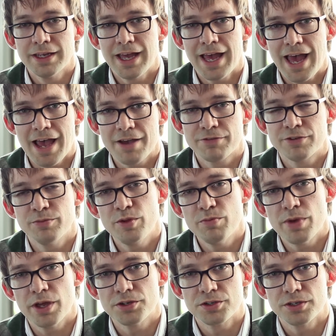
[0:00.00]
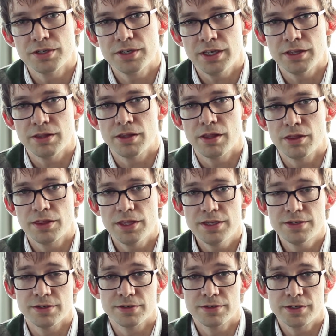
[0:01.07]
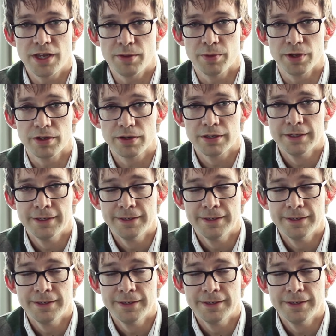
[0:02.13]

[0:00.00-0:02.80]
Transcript: have to be mentioned in the thesis statement.